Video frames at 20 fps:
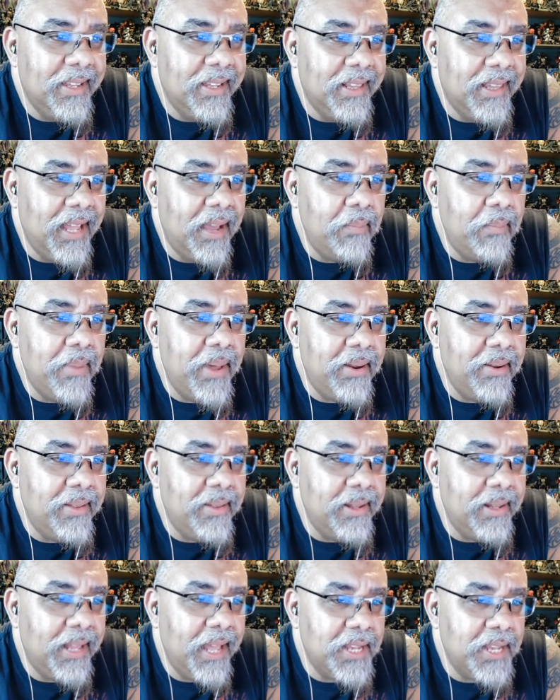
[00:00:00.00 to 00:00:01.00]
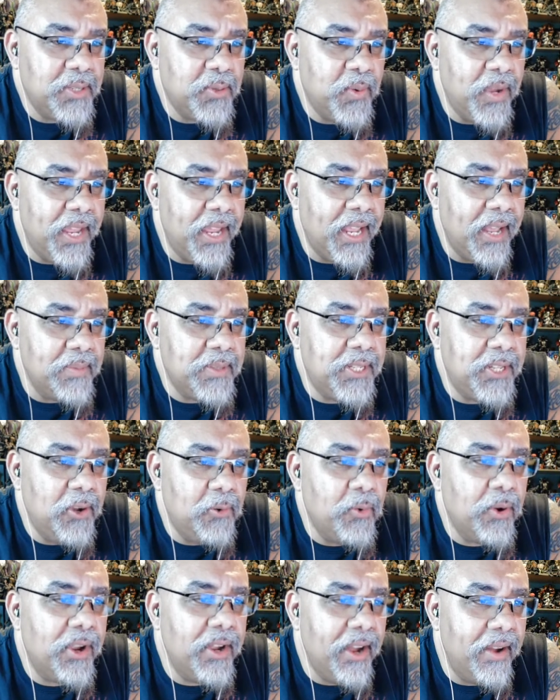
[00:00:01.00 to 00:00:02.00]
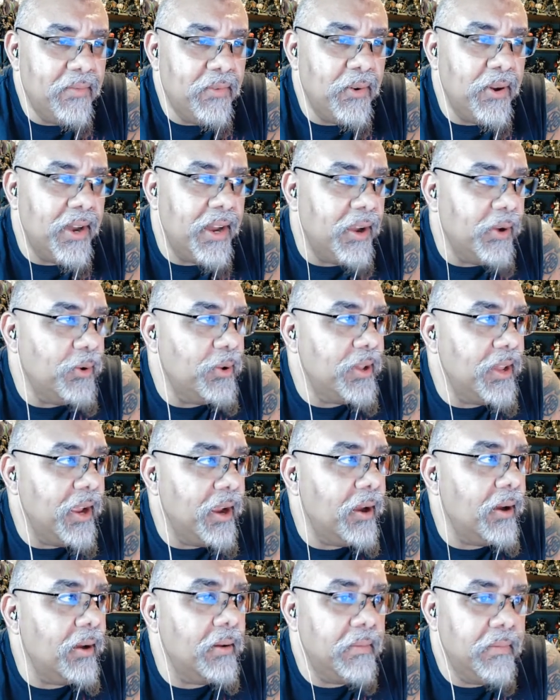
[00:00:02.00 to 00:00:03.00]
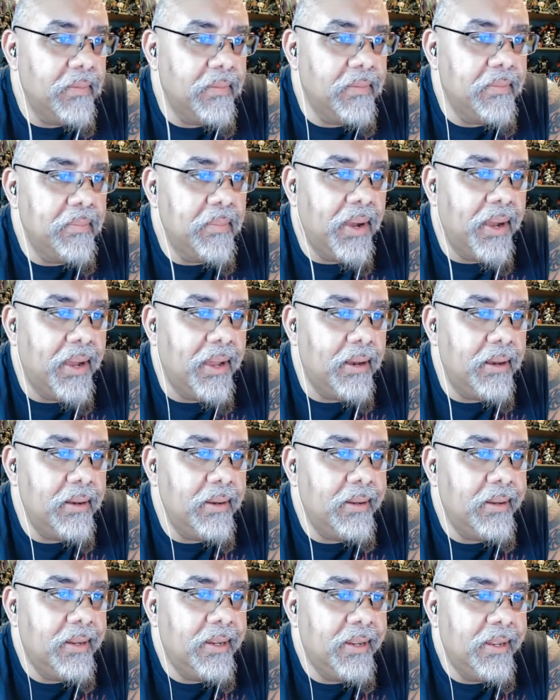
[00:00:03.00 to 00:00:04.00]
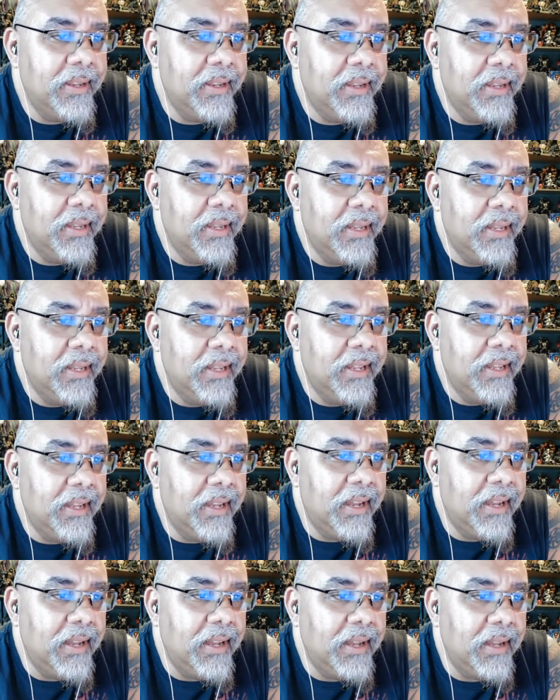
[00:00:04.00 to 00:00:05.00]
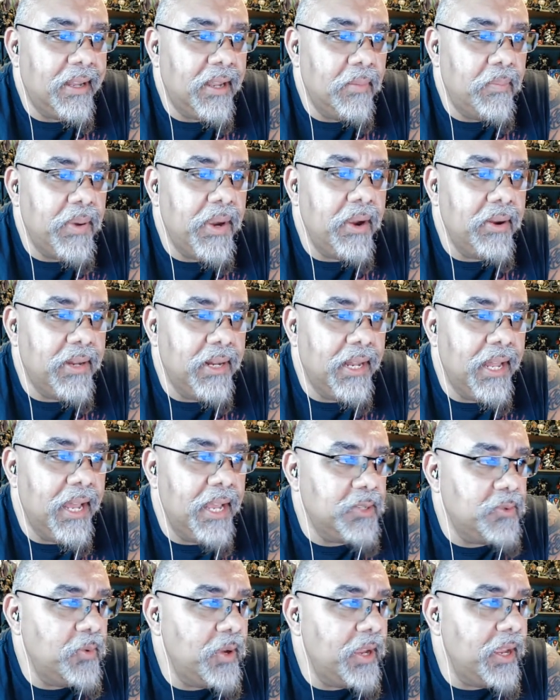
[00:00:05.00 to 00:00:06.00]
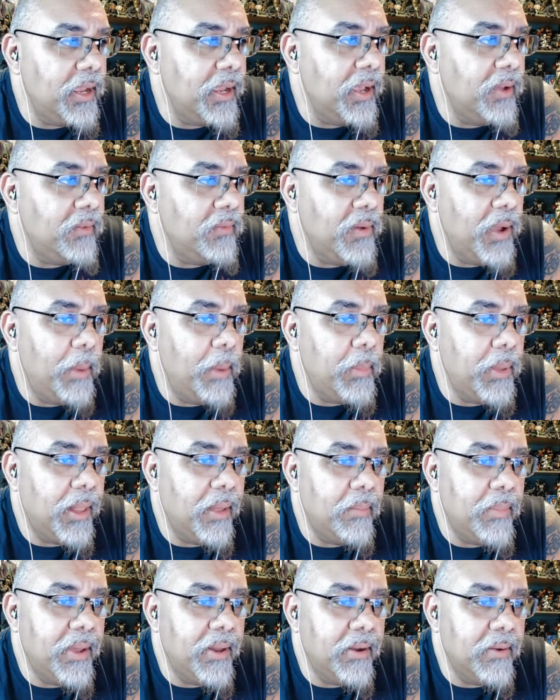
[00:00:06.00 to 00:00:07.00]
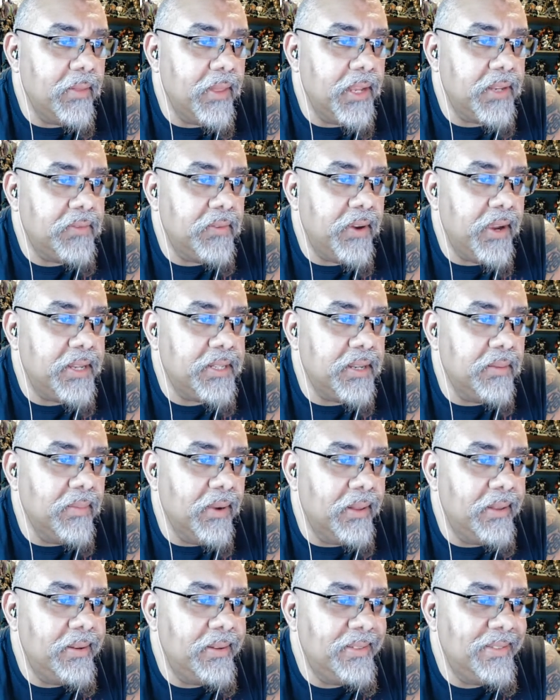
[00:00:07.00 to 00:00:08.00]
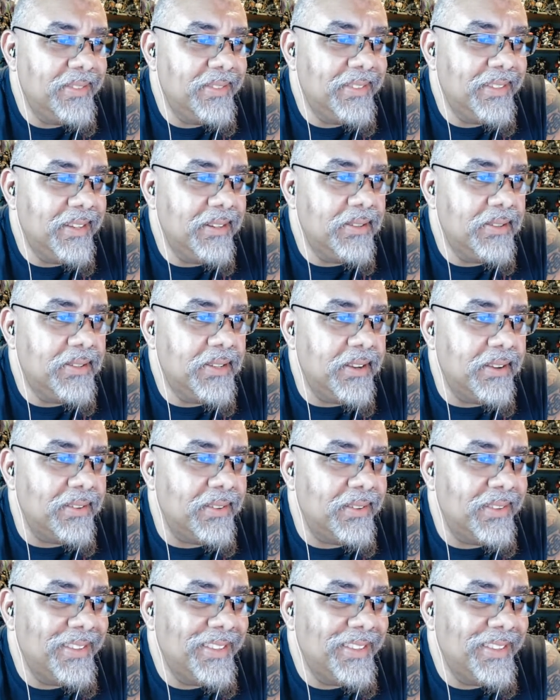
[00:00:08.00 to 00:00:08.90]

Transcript: A lot better than last week. I'm still recovering here and there, but uh, compared to last week, I, I'm a lot better. Thanks for asking, brother. Good to see you.